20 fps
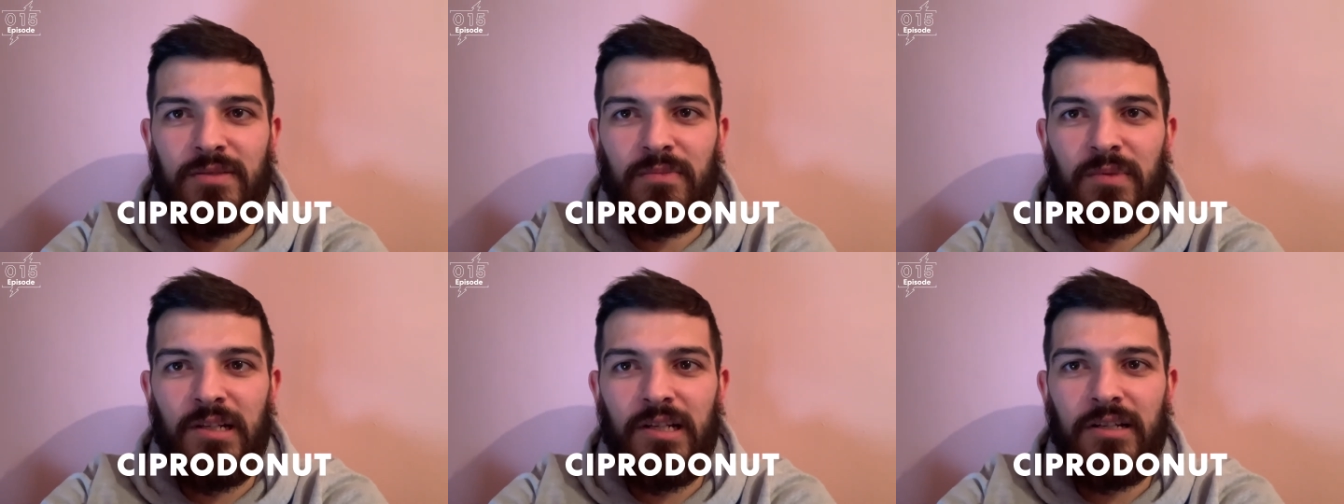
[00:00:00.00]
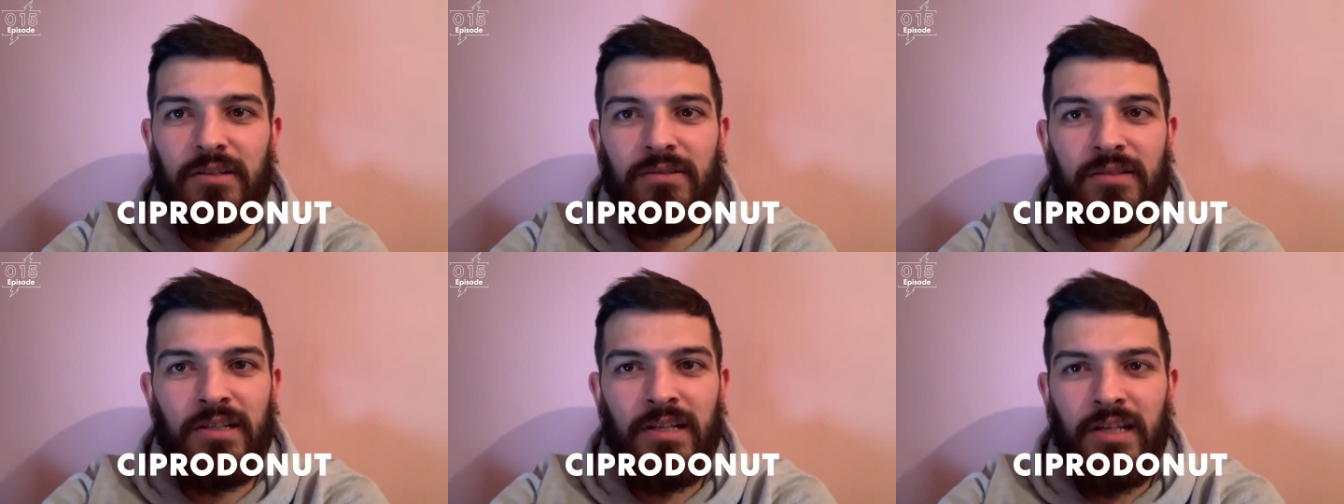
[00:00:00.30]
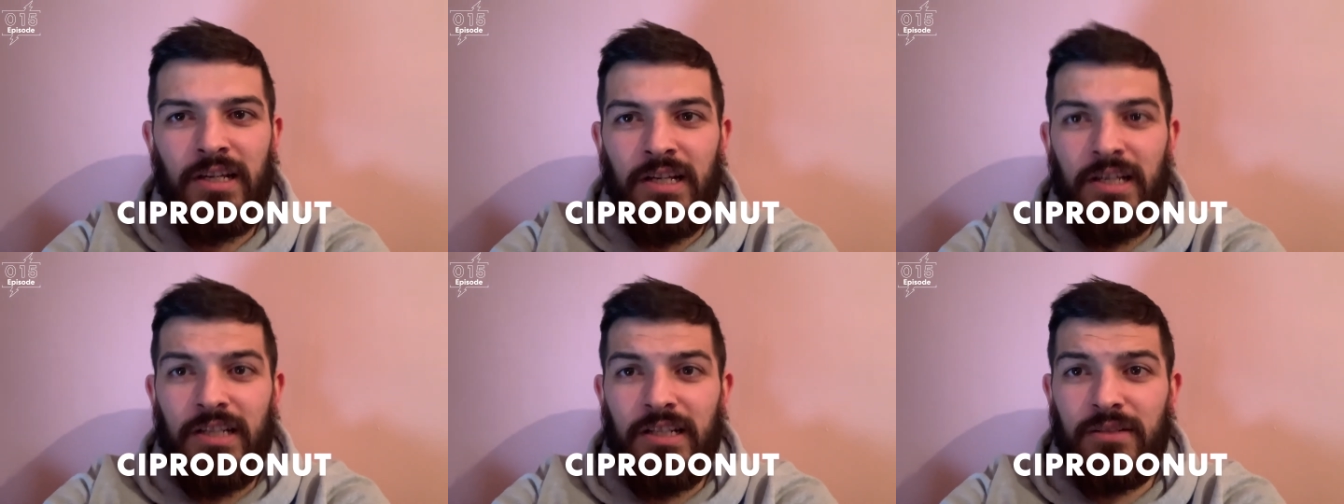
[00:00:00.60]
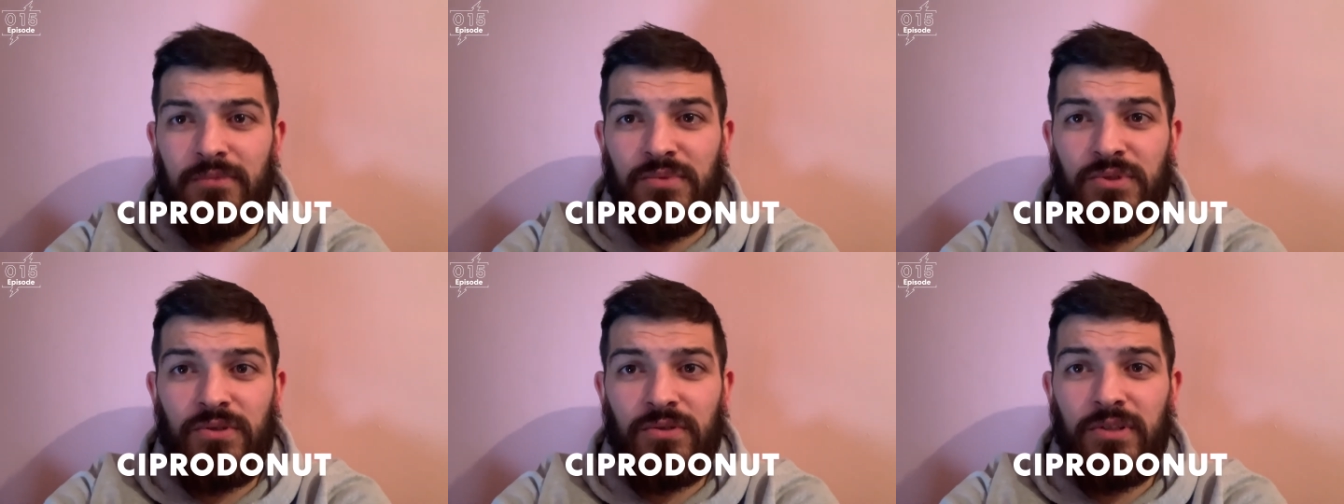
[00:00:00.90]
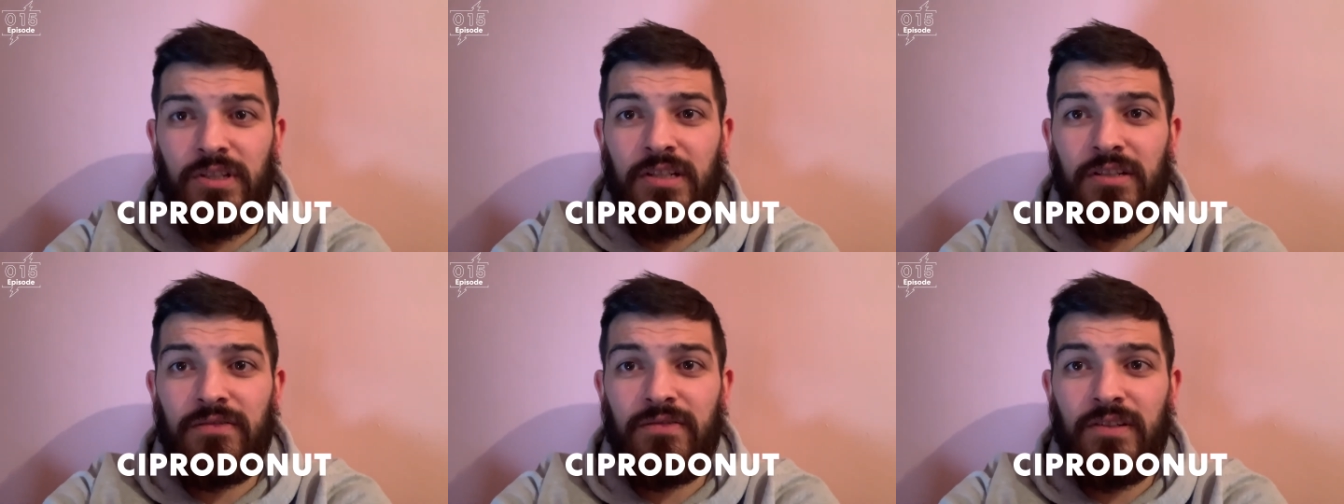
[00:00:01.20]
below and I'm sure
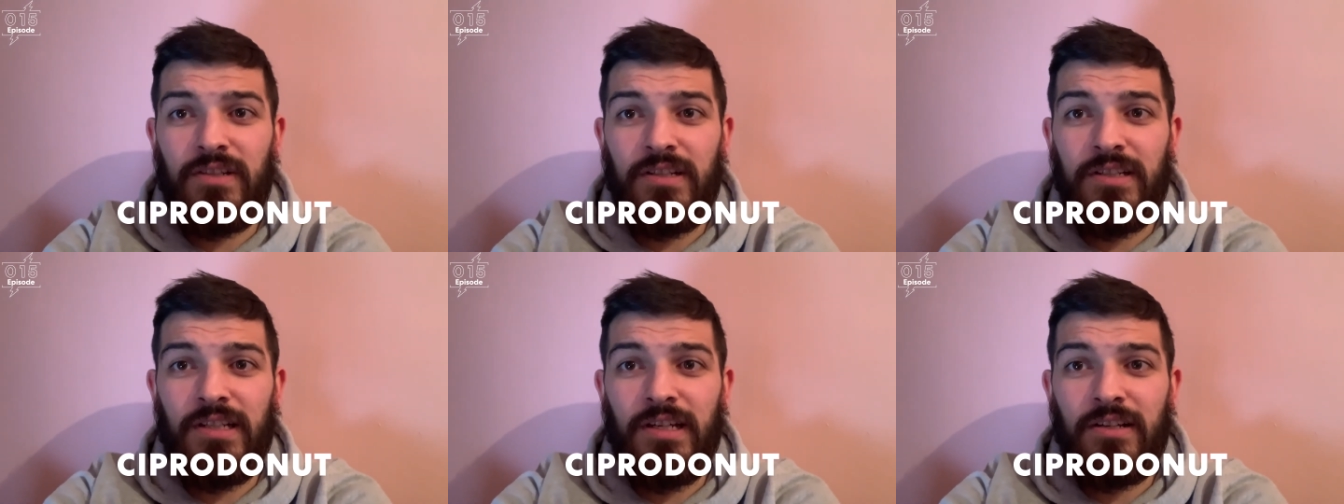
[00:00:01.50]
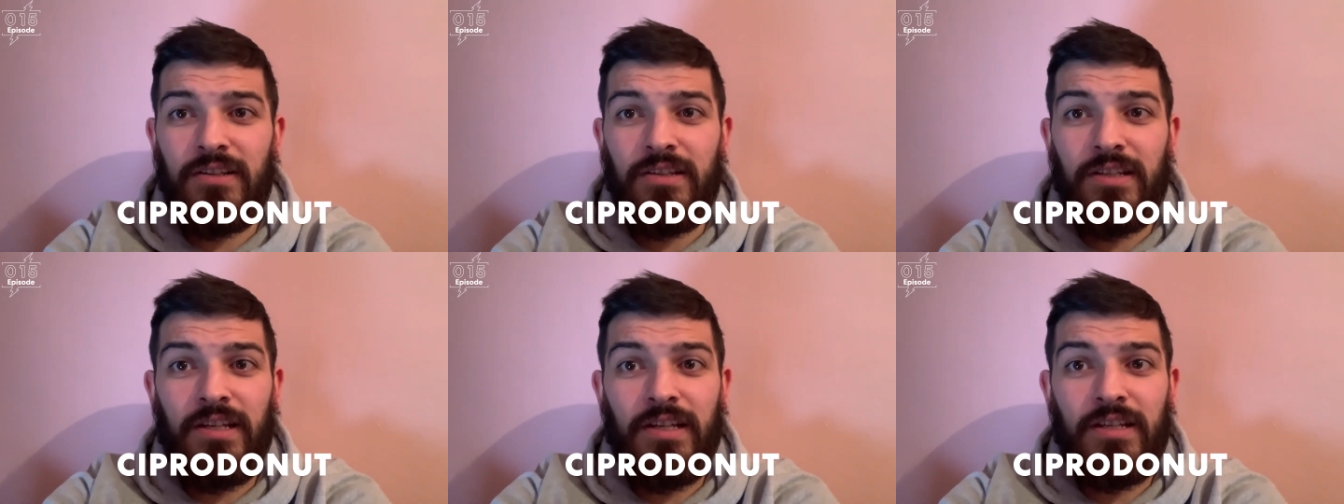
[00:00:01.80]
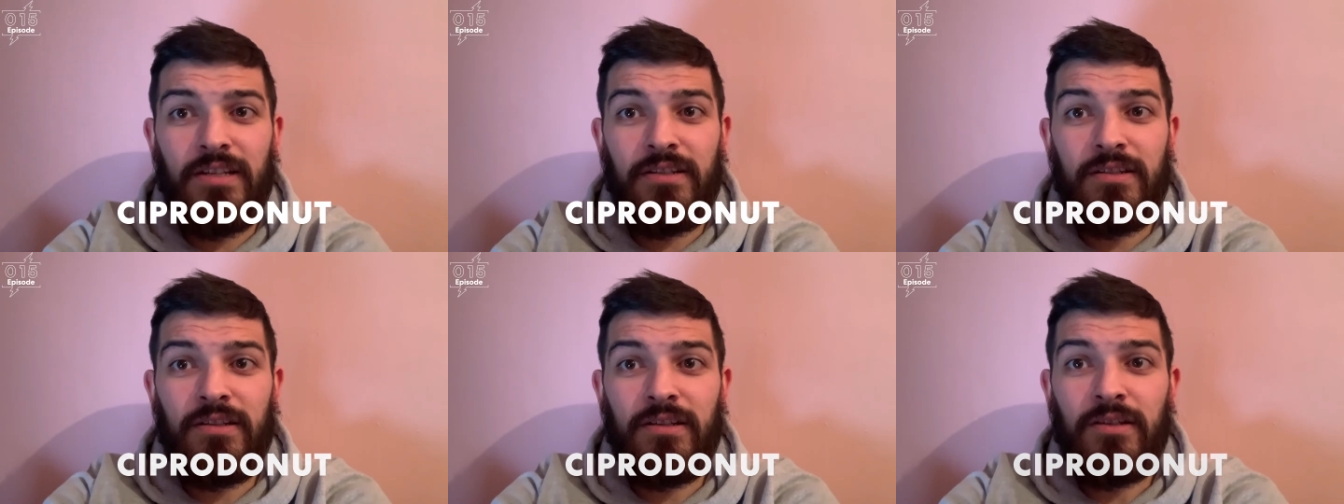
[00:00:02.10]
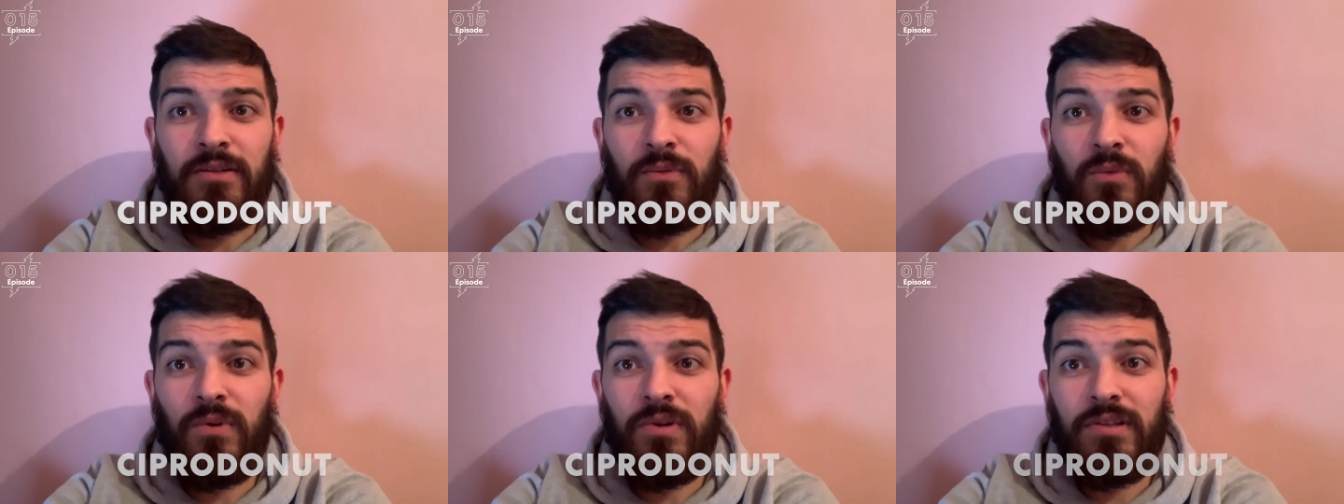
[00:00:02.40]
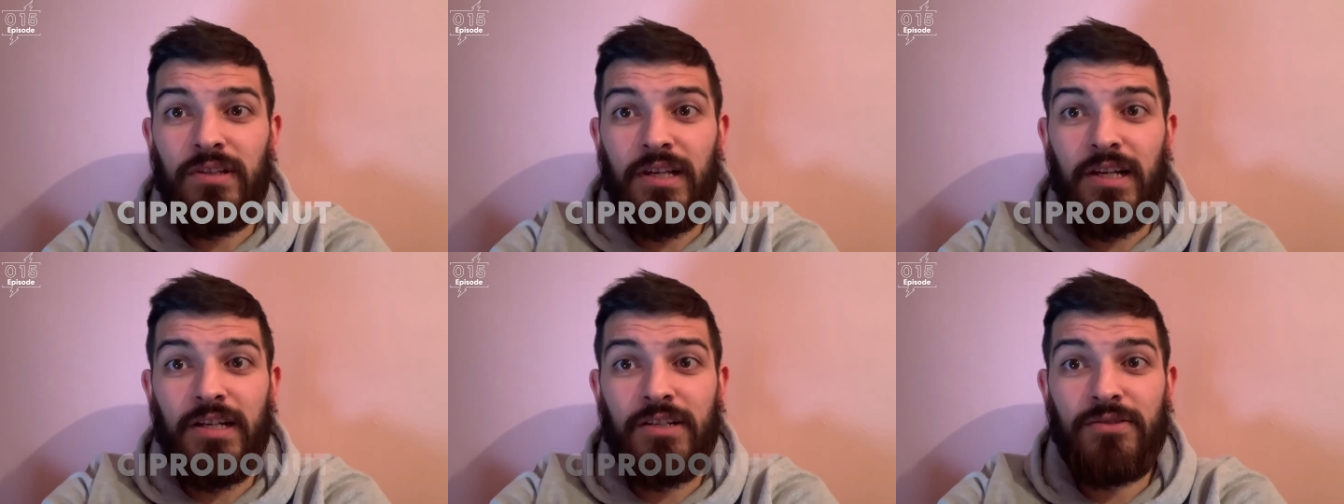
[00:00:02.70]
you're going to find out at the end what
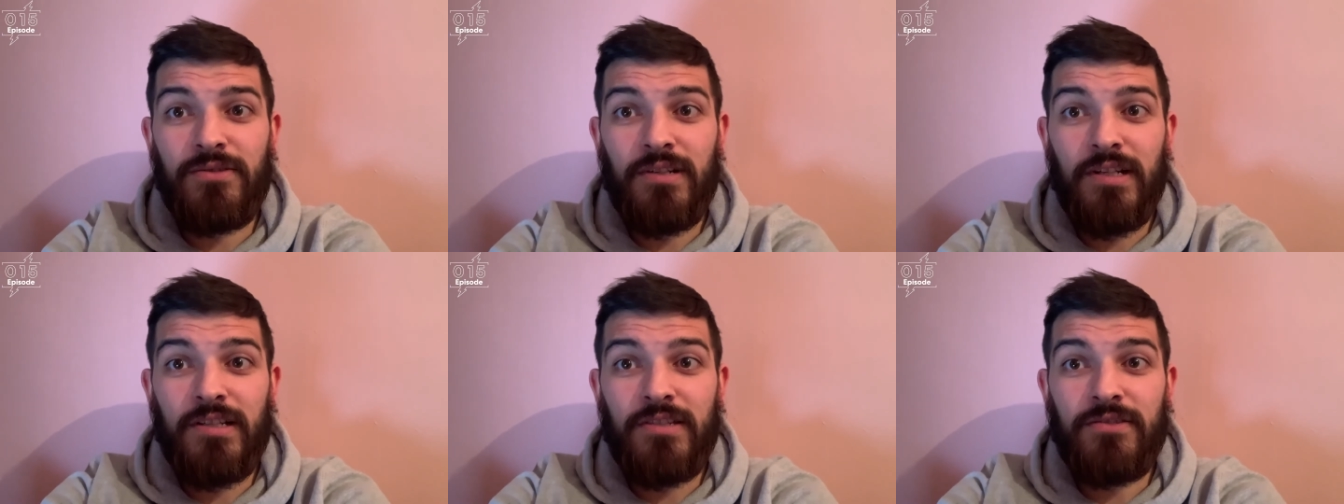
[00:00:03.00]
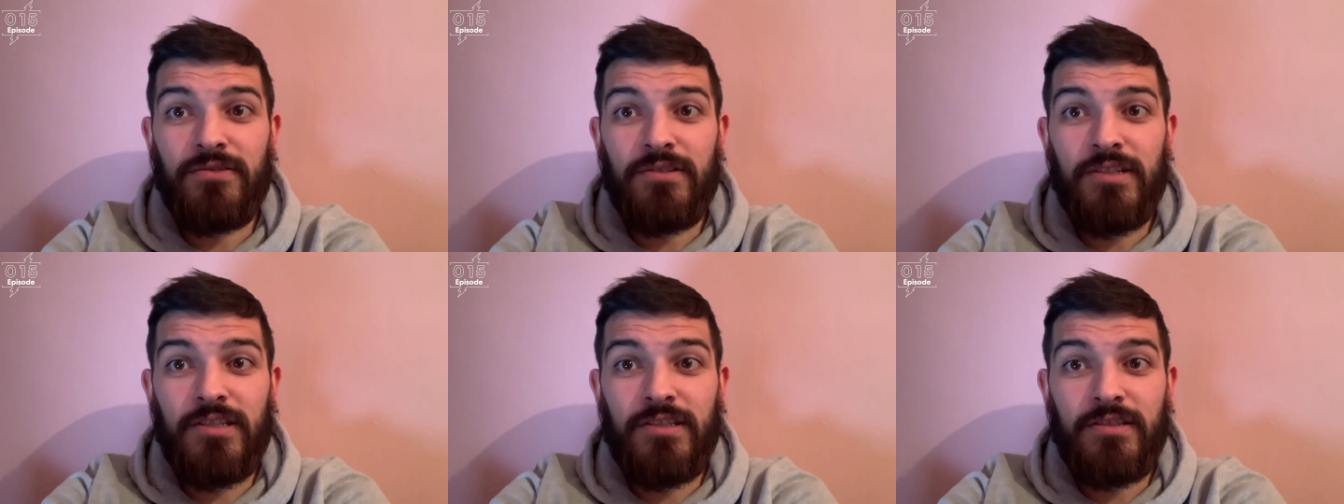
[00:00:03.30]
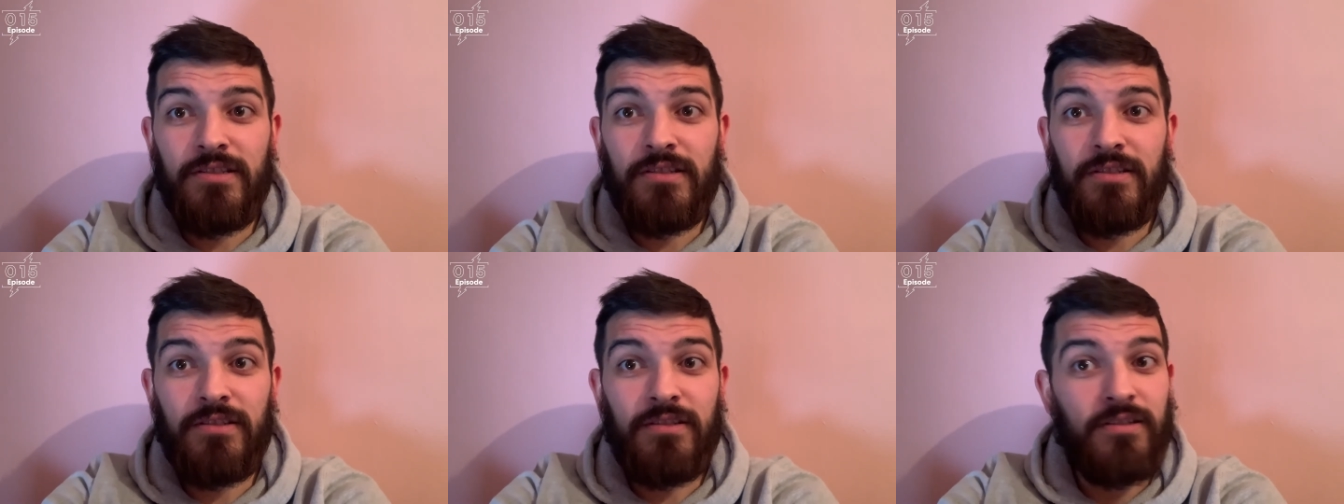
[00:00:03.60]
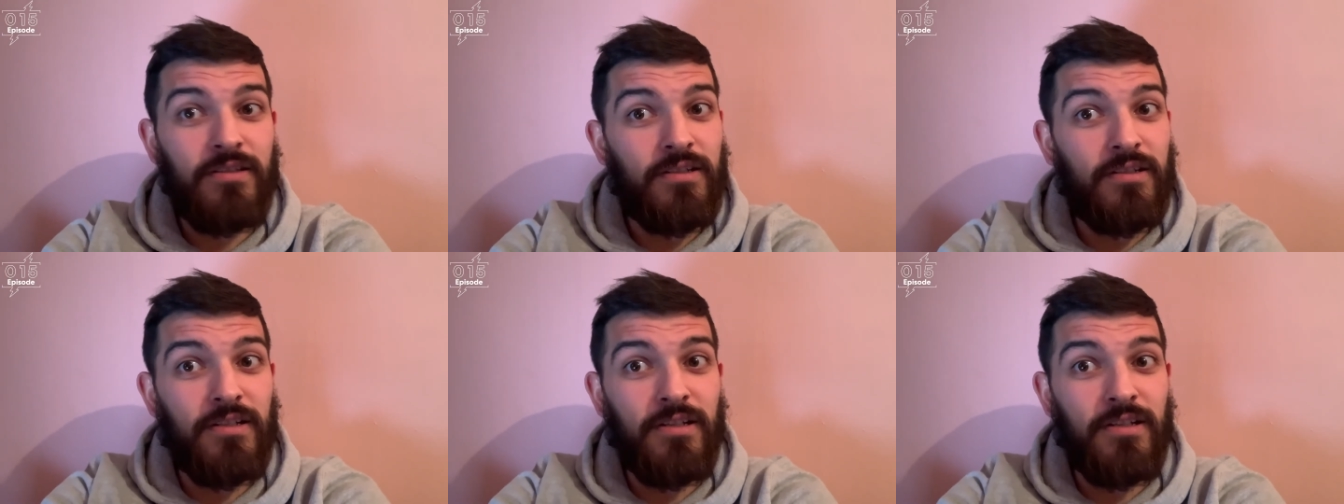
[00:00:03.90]
the actual answer is. Good